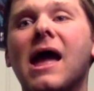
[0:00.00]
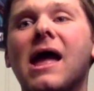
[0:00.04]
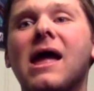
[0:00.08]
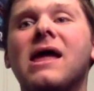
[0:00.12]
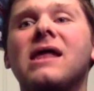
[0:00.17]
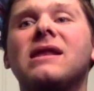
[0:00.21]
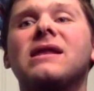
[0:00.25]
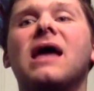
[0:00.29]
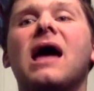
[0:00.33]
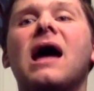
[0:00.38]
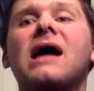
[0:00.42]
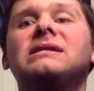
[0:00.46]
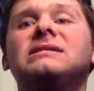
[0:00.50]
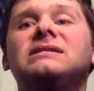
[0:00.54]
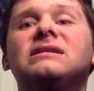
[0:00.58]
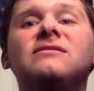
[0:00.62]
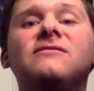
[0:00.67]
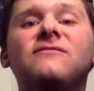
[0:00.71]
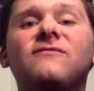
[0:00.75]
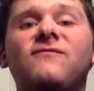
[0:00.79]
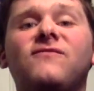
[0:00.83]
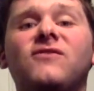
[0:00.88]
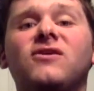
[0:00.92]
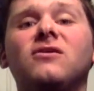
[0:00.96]
and I
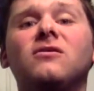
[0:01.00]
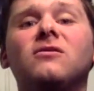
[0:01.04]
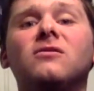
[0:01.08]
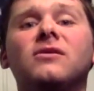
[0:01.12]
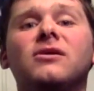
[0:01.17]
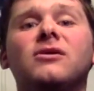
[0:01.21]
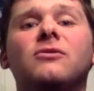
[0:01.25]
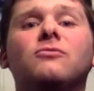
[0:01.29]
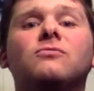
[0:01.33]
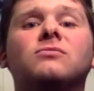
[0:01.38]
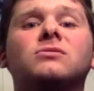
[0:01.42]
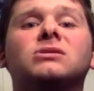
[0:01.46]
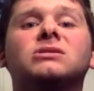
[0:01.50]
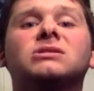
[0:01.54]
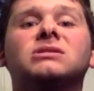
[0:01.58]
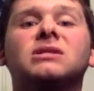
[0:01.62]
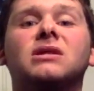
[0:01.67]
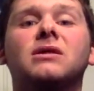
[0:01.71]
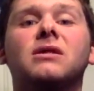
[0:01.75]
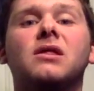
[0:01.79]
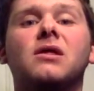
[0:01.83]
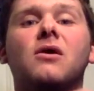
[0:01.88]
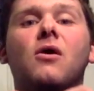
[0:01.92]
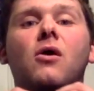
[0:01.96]
didn't feel it
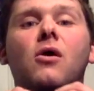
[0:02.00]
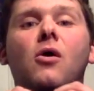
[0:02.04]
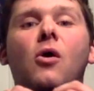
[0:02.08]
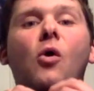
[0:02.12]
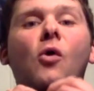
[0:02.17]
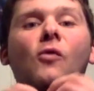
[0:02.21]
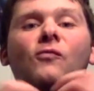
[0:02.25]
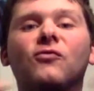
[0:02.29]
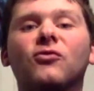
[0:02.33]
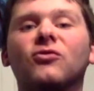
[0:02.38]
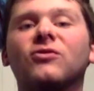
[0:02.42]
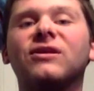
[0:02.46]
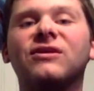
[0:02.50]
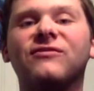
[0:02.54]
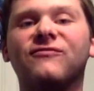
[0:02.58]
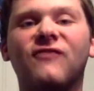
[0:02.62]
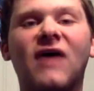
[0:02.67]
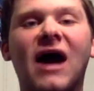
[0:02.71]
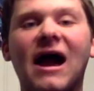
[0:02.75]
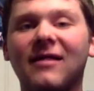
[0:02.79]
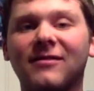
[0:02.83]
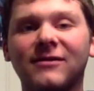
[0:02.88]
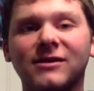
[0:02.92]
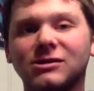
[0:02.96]
was overly
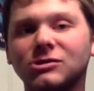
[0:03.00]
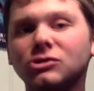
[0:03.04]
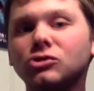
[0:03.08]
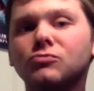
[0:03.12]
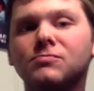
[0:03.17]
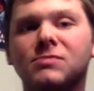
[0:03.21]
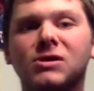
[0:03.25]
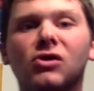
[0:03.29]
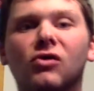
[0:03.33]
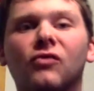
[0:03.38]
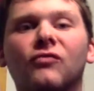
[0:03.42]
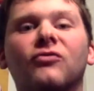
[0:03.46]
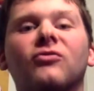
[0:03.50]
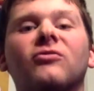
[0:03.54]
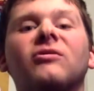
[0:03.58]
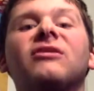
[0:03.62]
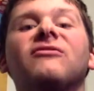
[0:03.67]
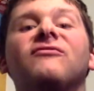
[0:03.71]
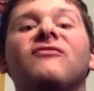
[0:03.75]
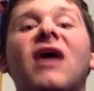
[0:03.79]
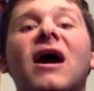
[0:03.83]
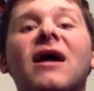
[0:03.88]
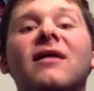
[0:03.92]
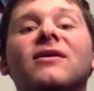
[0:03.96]
violent to be
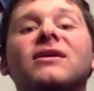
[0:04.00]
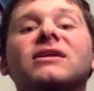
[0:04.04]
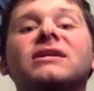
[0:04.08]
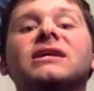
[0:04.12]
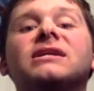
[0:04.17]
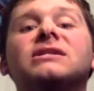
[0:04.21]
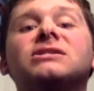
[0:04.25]
overly violent.